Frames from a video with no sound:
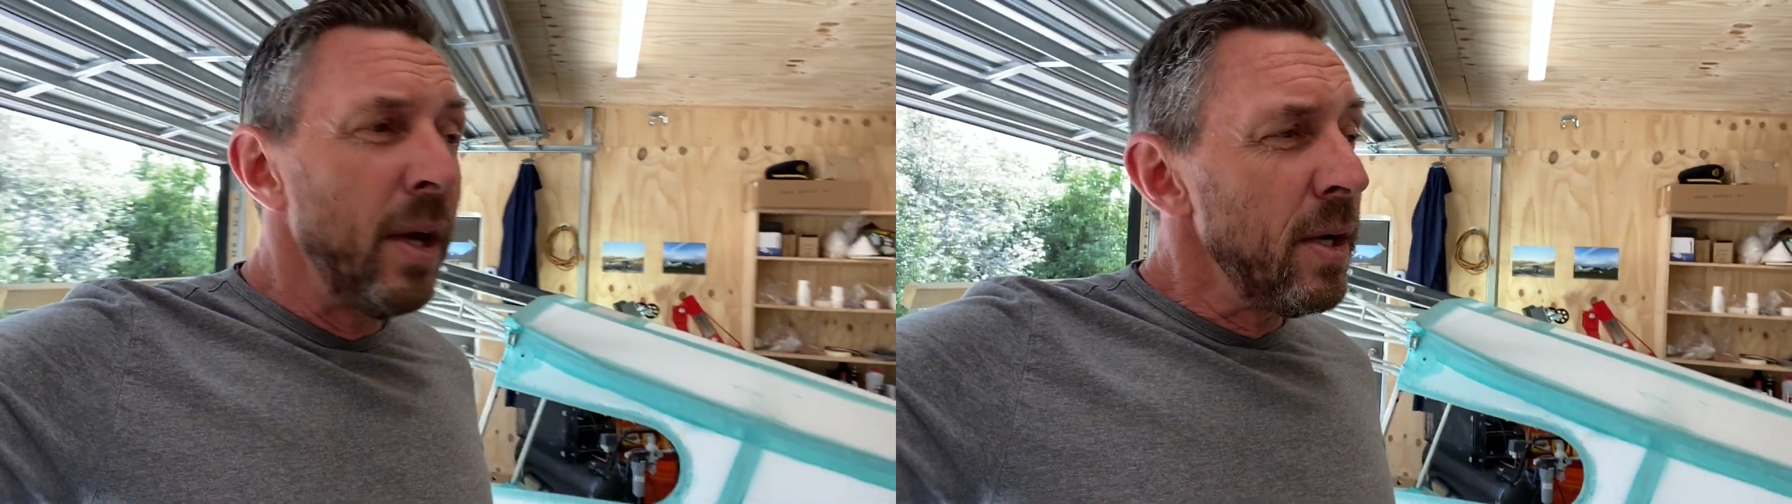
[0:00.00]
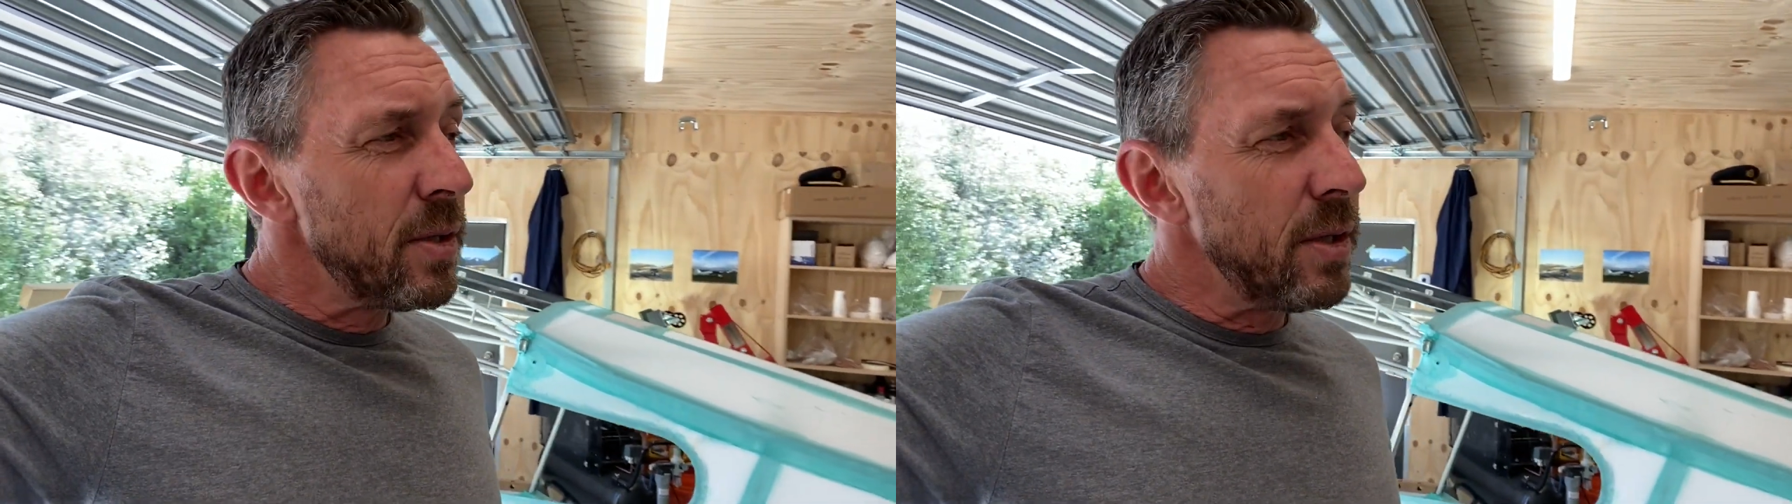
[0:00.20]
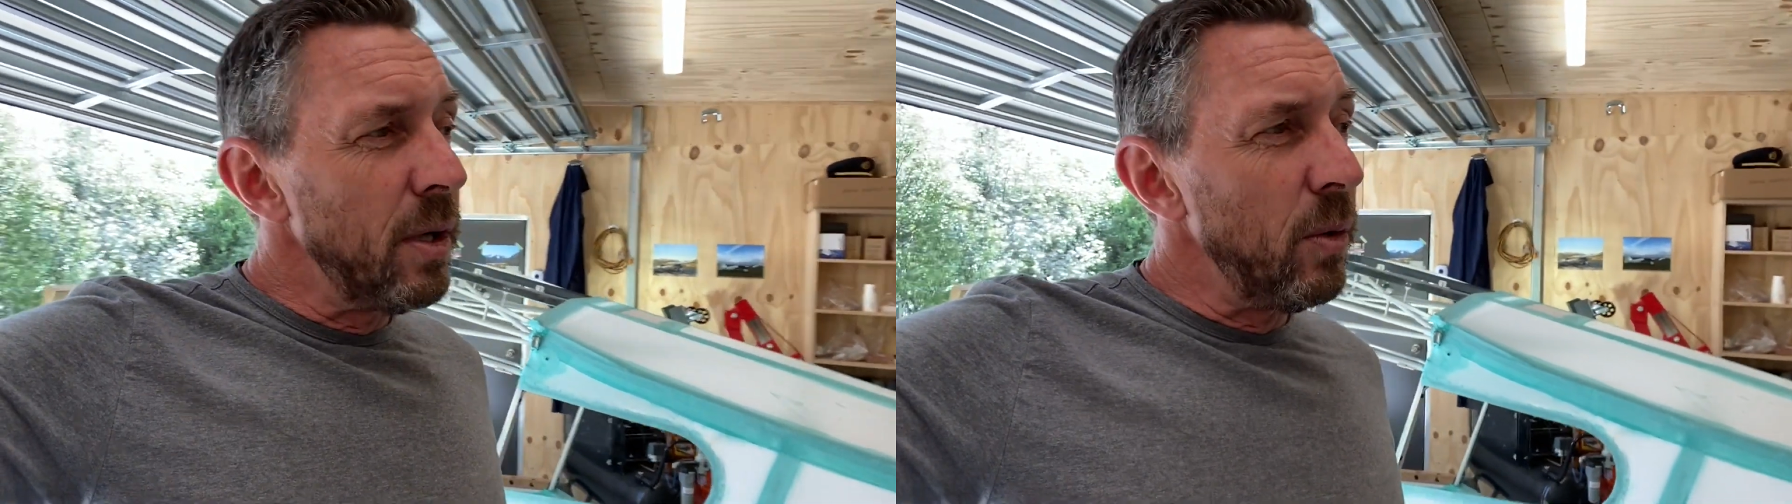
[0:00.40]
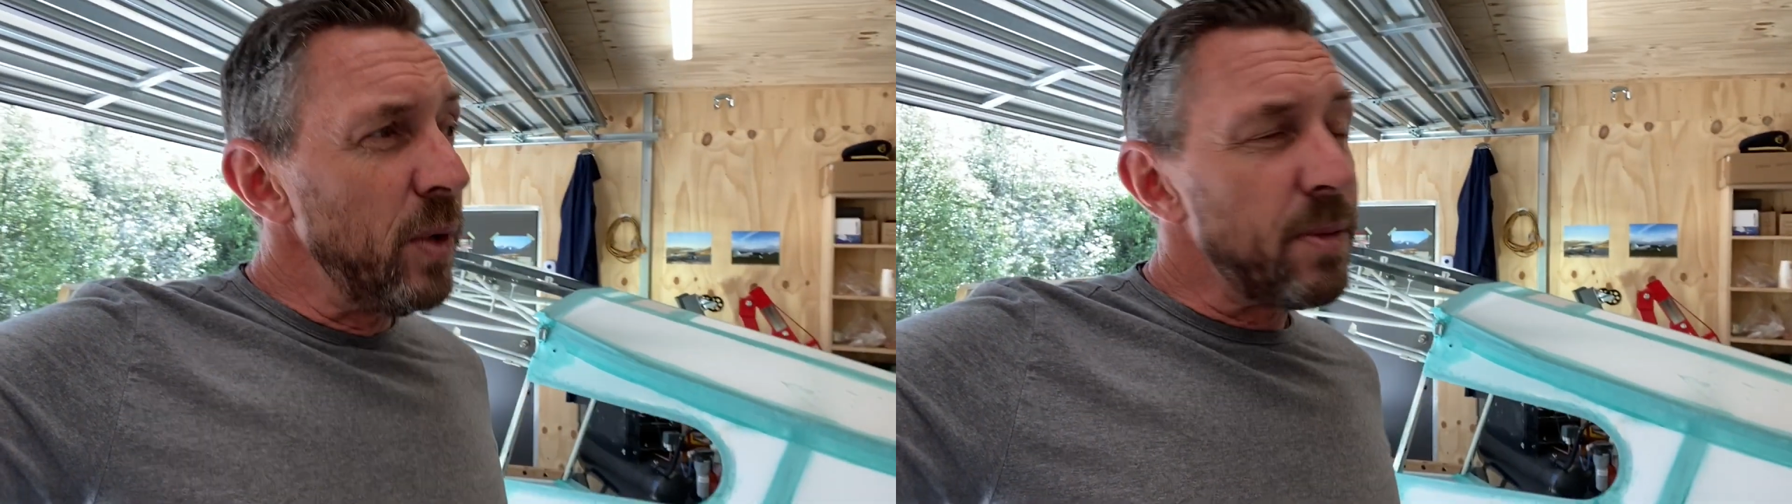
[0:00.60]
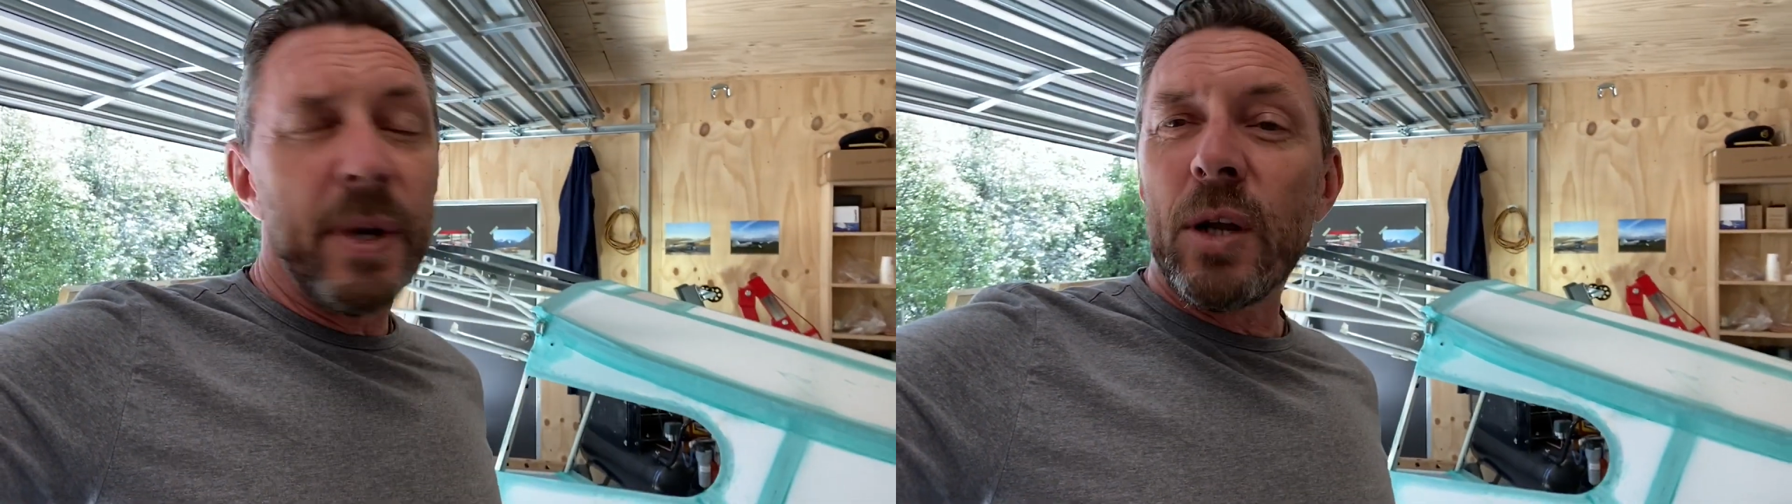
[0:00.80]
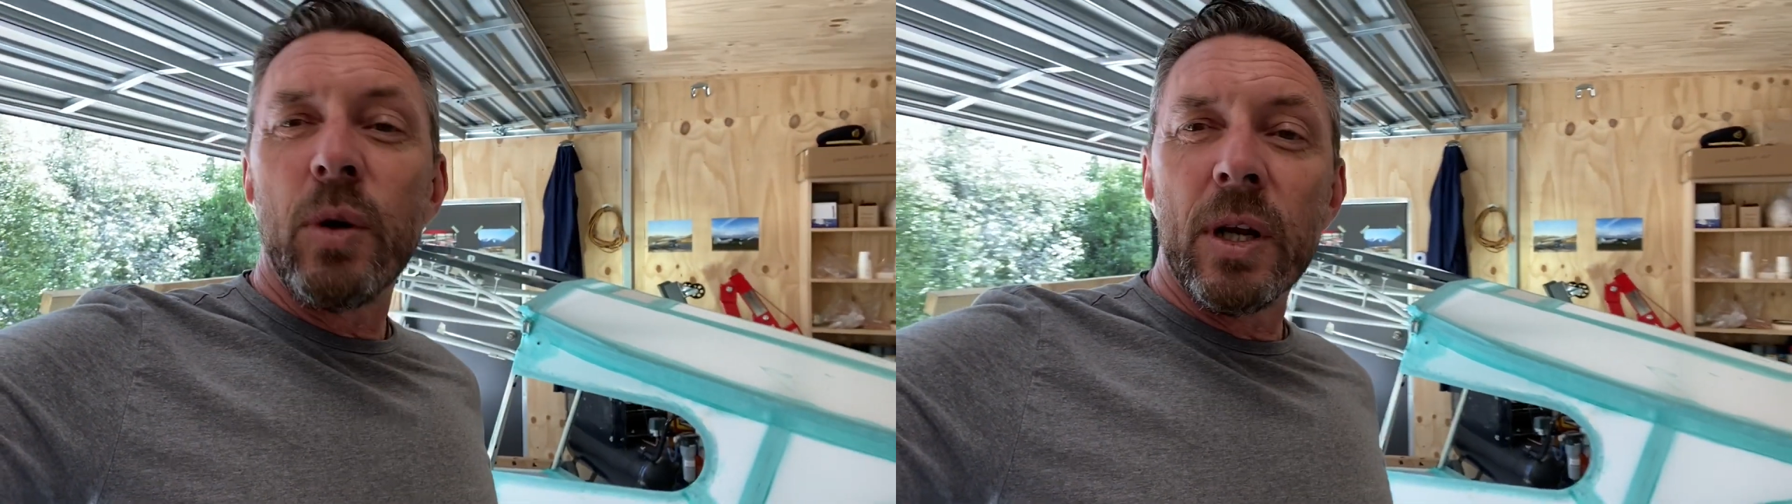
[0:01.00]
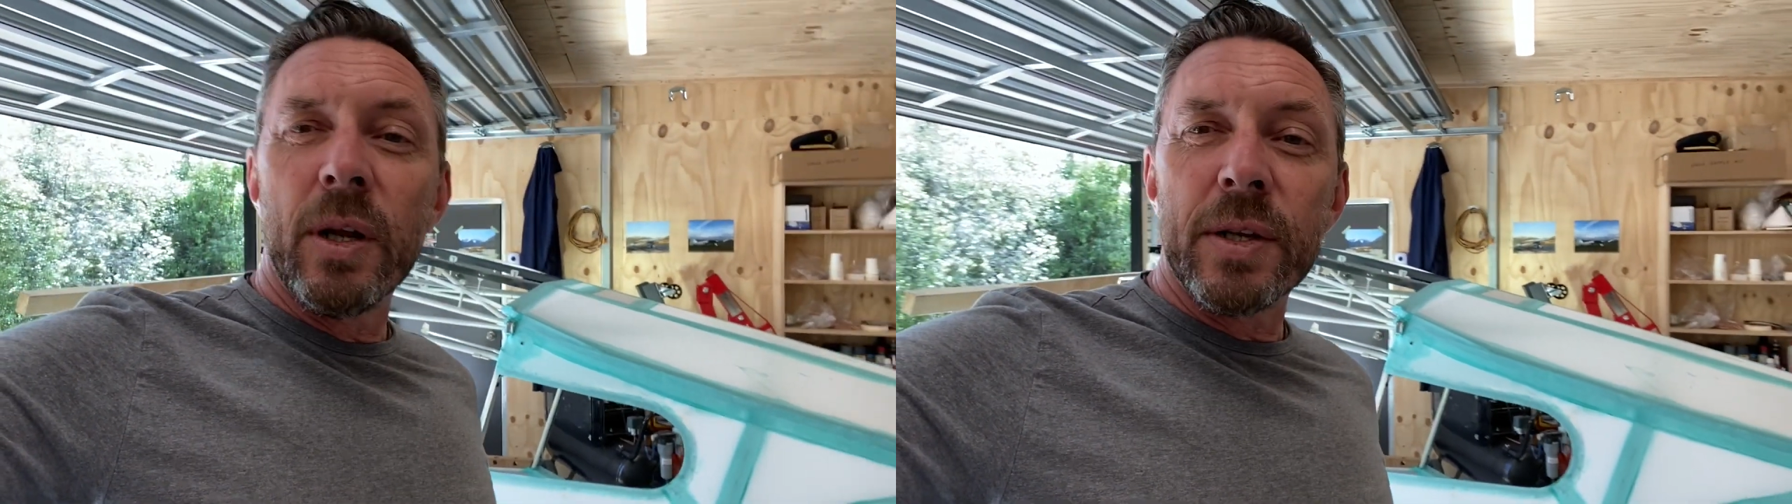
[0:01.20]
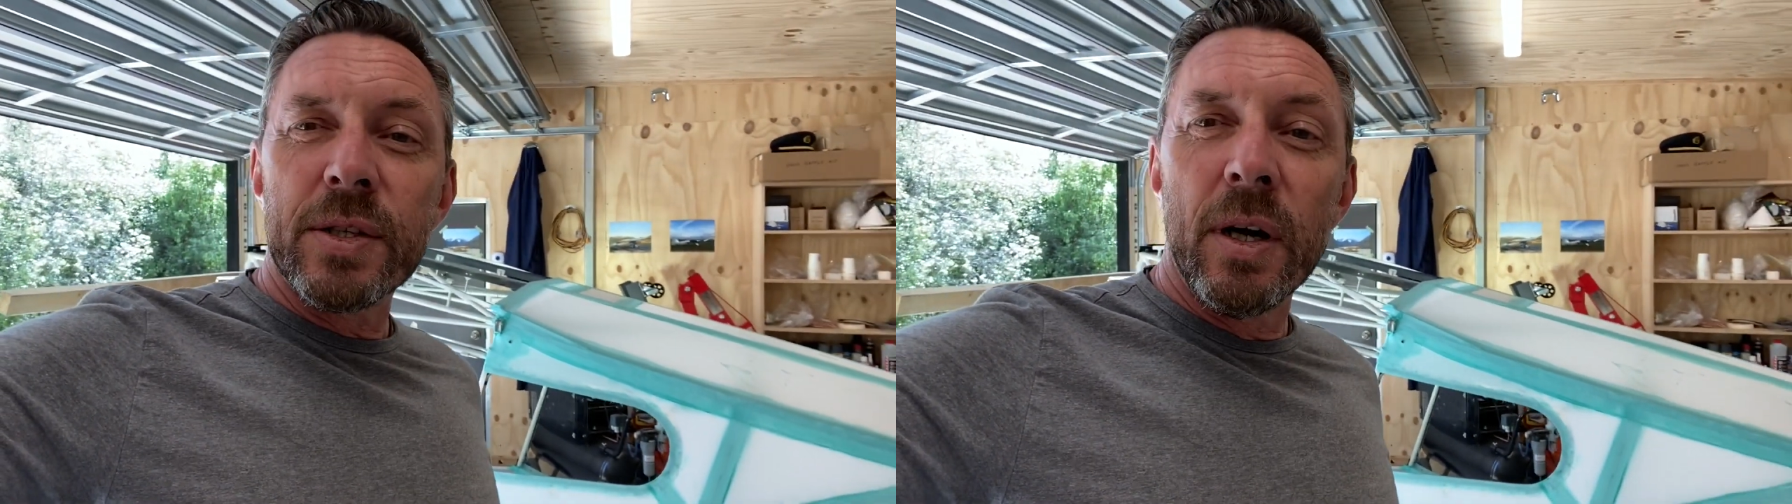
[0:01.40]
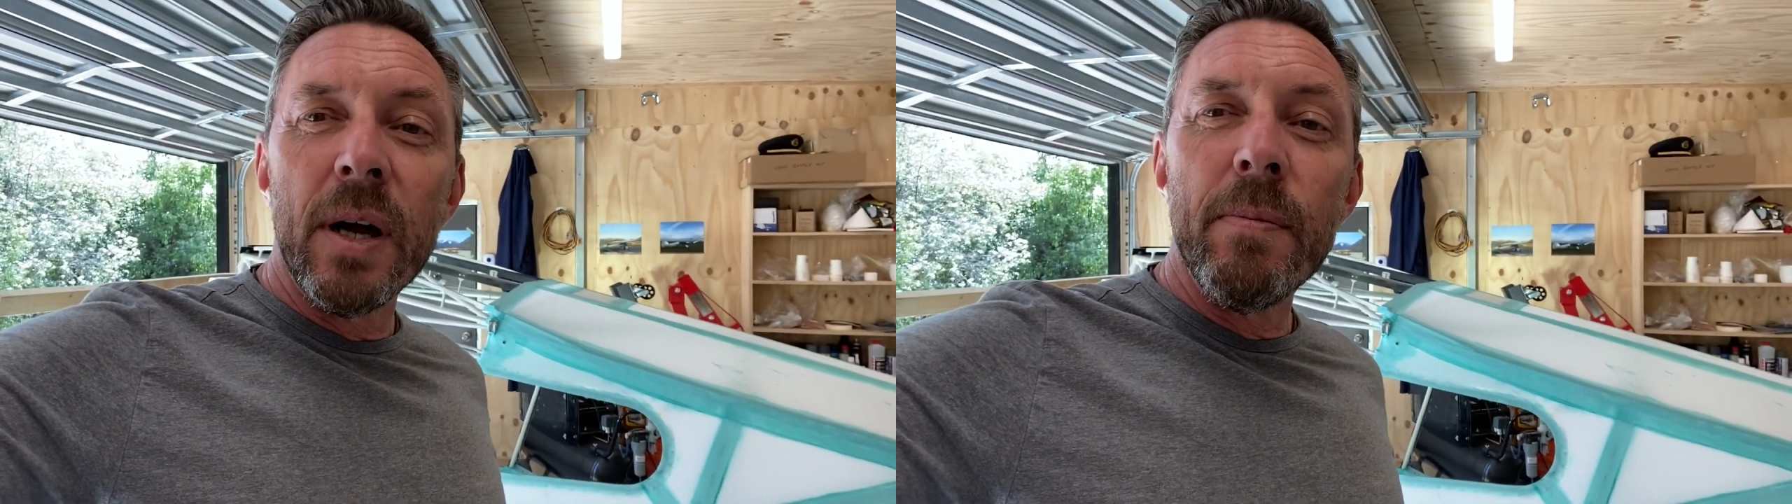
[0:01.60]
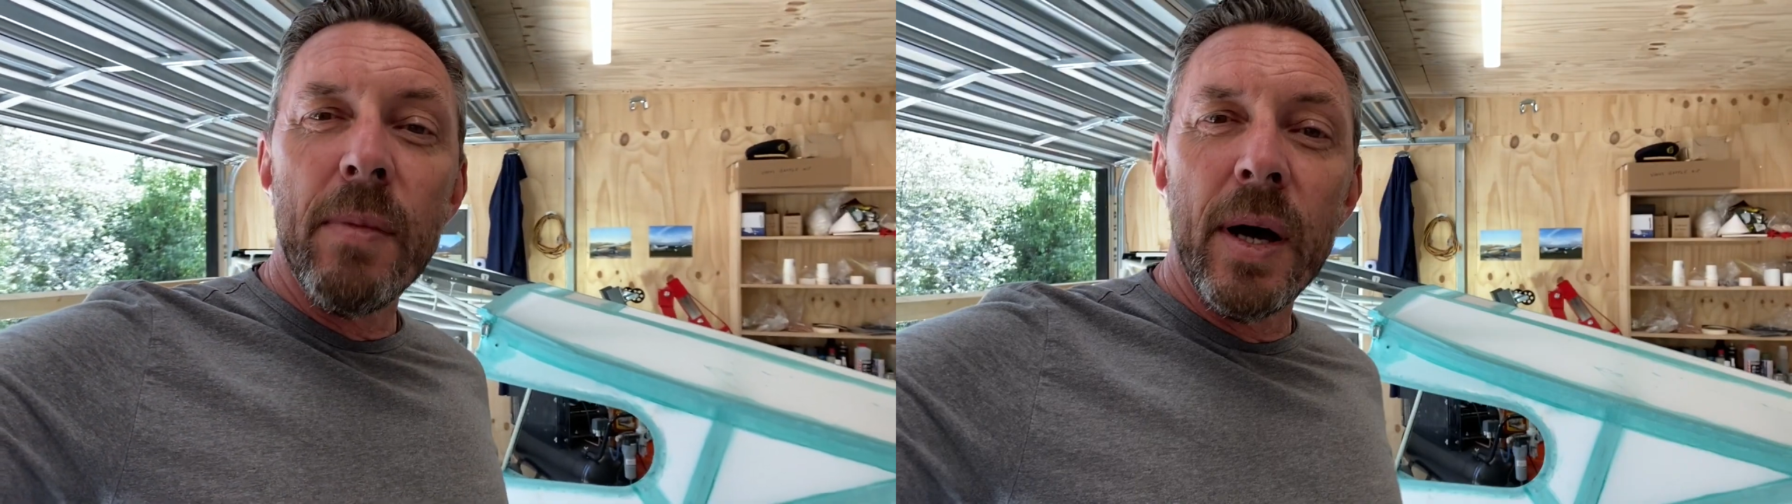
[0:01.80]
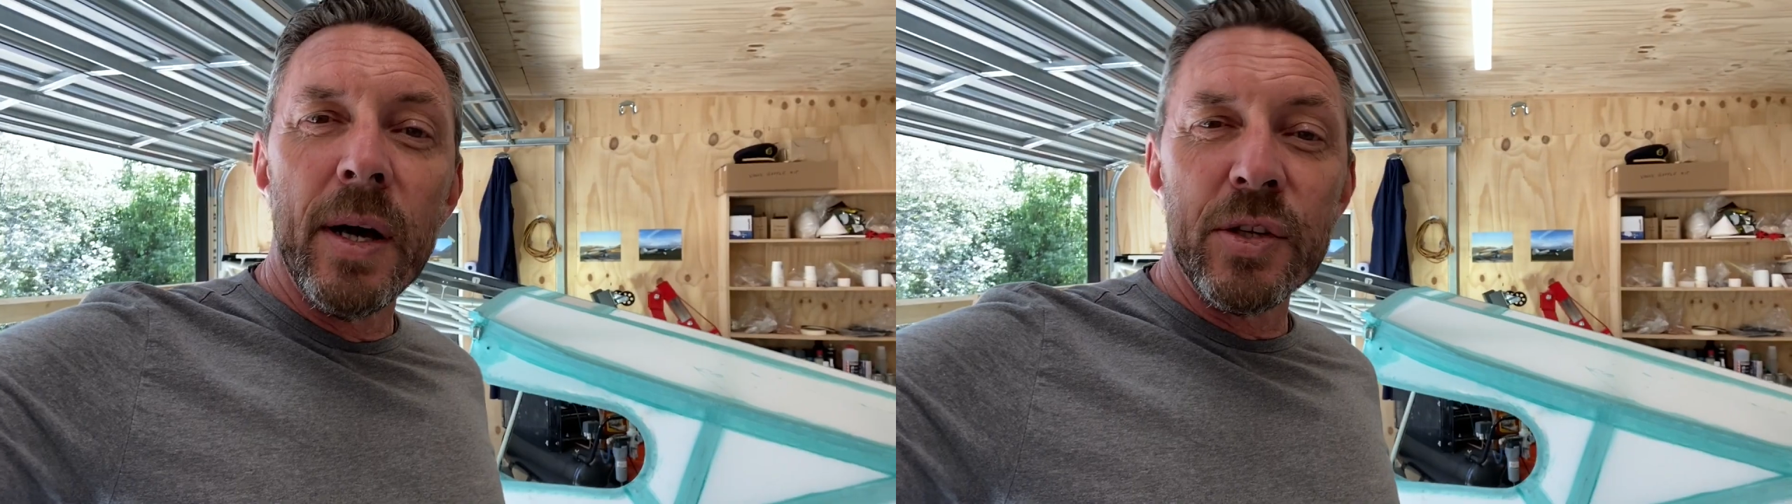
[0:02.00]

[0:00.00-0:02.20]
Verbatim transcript: So we spent quite a lot of time, uh,